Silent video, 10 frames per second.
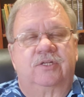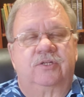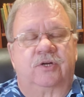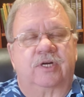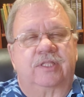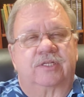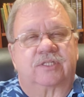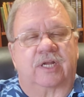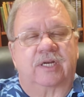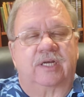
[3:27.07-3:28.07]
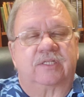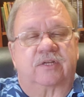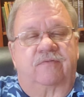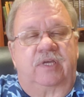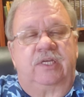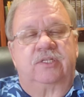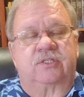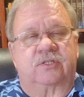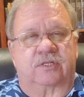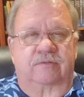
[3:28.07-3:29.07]
During the Sundays of
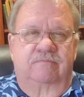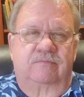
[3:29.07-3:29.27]
Easter,